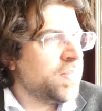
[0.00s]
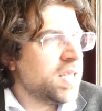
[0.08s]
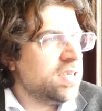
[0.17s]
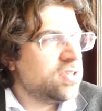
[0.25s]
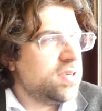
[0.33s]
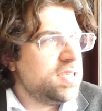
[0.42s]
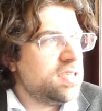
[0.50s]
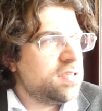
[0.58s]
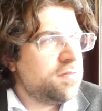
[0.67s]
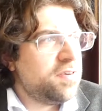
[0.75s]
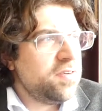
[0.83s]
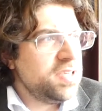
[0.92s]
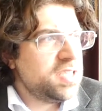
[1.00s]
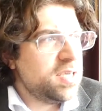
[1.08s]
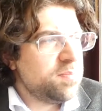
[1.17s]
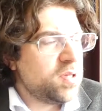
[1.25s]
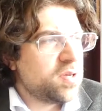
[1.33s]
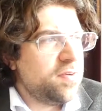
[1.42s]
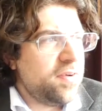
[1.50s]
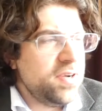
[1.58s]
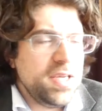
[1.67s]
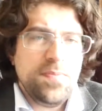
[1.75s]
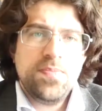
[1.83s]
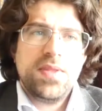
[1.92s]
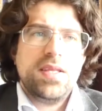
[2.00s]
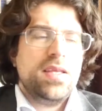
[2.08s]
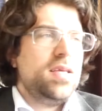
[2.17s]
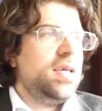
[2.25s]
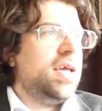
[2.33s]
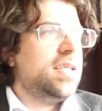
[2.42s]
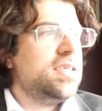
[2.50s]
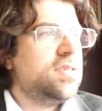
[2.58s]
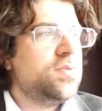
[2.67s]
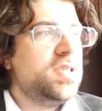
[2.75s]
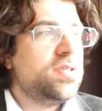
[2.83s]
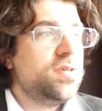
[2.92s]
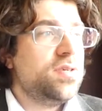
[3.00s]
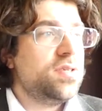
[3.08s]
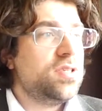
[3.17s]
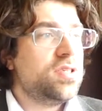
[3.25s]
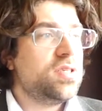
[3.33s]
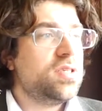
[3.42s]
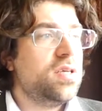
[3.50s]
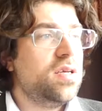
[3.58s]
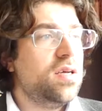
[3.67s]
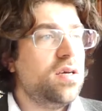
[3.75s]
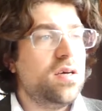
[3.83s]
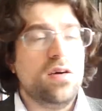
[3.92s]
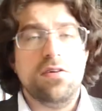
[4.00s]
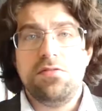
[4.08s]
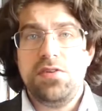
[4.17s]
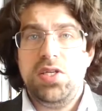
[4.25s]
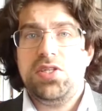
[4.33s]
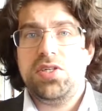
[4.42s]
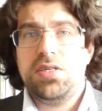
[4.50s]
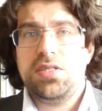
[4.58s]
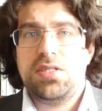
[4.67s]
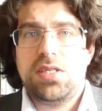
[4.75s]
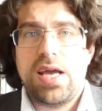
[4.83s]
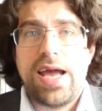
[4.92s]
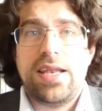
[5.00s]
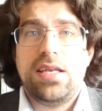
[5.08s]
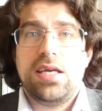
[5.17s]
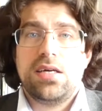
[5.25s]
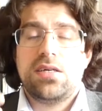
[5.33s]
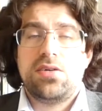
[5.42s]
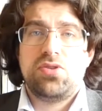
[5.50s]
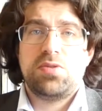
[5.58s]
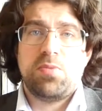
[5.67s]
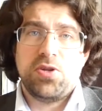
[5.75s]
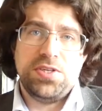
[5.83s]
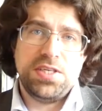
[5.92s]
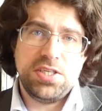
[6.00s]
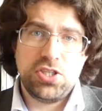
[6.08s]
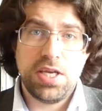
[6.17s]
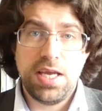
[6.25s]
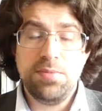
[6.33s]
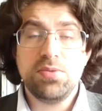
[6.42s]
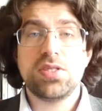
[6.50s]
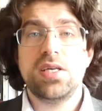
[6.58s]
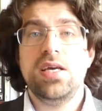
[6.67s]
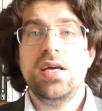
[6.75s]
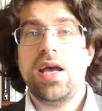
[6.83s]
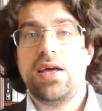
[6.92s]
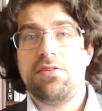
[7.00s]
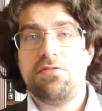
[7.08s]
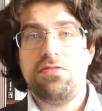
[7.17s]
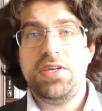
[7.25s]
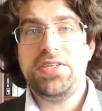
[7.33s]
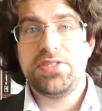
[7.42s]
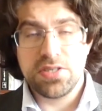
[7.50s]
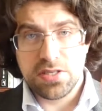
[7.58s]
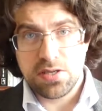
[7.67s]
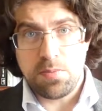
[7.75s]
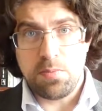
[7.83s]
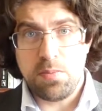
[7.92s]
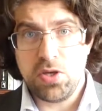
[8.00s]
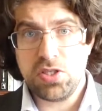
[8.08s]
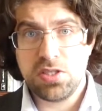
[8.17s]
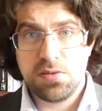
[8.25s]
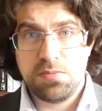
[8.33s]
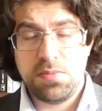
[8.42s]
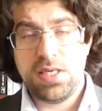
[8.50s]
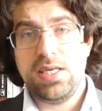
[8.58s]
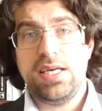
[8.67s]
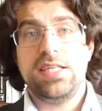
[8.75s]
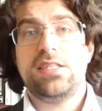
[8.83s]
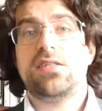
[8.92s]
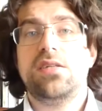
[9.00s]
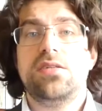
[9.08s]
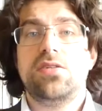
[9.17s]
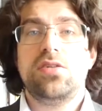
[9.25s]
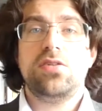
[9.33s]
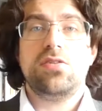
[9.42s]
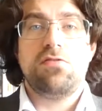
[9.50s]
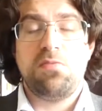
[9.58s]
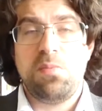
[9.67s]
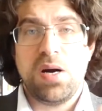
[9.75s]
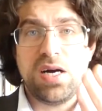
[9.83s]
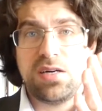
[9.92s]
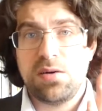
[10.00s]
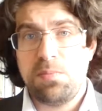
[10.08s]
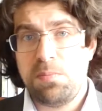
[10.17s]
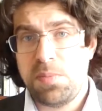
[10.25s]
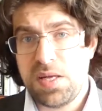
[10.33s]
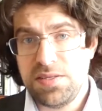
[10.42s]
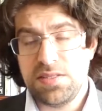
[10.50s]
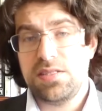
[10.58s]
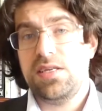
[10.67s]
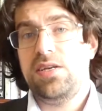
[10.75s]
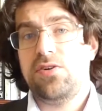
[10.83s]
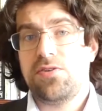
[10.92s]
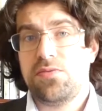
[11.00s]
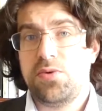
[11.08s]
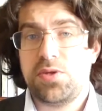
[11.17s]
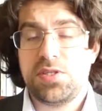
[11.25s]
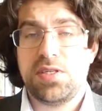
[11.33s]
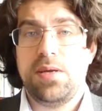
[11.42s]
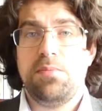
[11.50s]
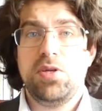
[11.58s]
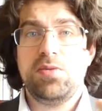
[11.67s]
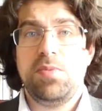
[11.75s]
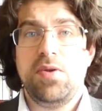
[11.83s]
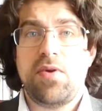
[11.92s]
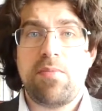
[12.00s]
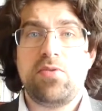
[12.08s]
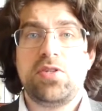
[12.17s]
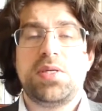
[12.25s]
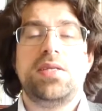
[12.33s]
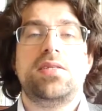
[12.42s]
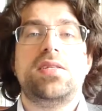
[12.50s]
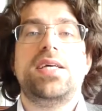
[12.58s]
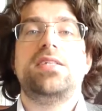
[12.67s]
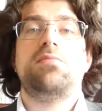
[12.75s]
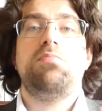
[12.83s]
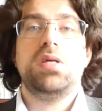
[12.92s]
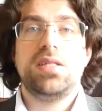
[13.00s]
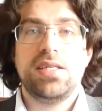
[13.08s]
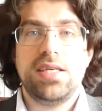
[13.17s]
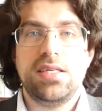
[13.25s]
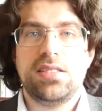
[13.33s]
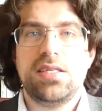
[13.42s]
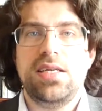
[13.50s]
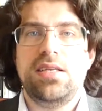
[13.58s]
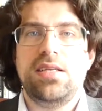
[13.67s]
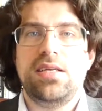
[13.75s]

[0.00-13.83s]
So this is a very simple query, and it returns features and their corresponding shapes, and the features must be instances of Bach pand. In other words, they must be represented as buildings in